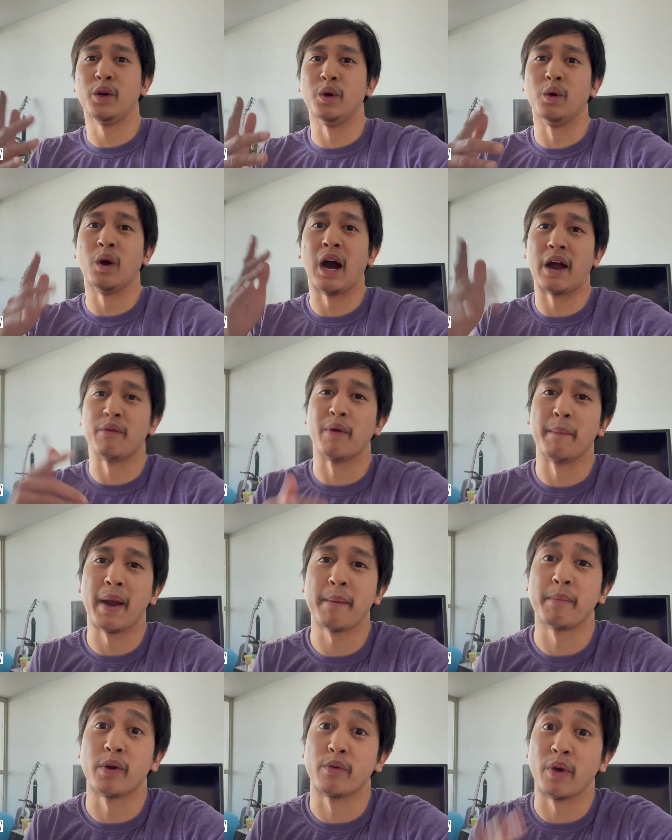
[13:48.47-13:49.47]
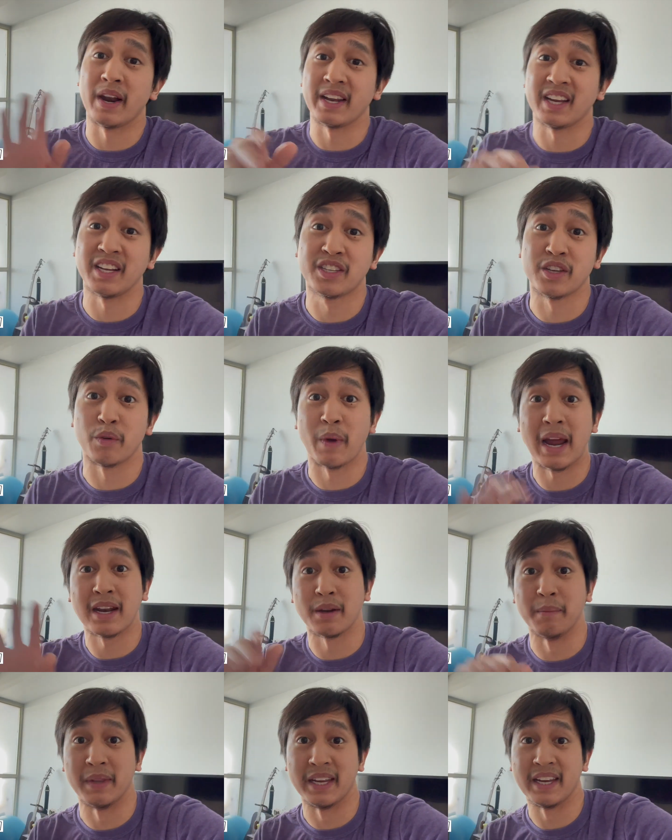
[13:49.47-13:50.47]
who I remember running into
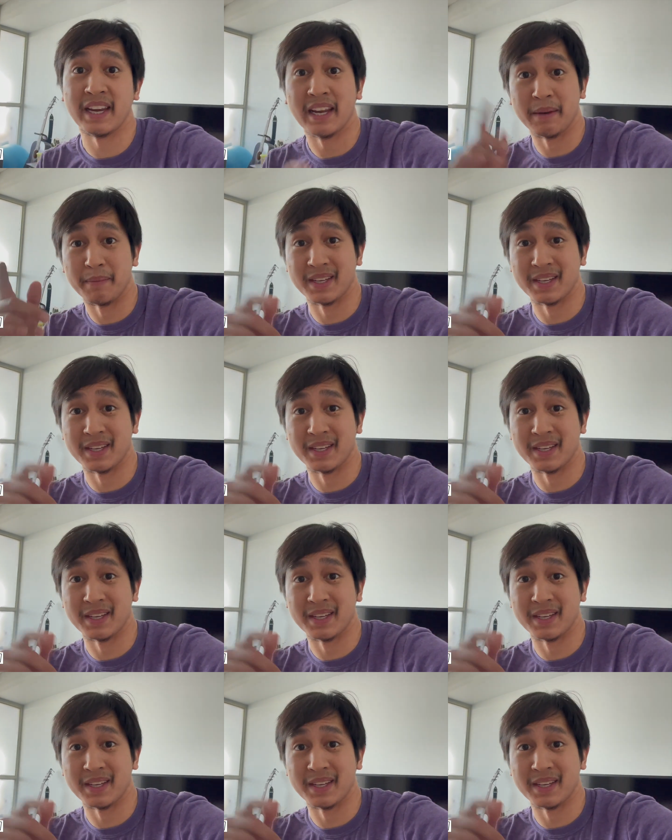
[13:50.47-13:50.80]
randomly in